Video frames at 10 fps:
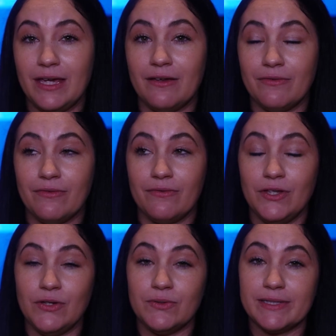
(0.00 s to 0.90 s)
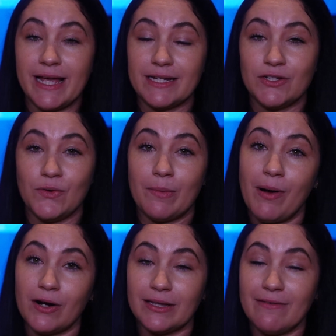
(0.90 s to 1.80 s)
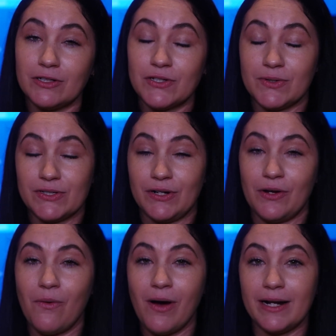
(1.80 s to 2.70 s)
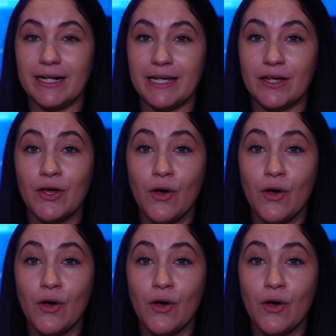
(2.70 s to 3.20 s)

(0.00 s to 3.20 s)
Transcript: if you set your par level to a certain quantity,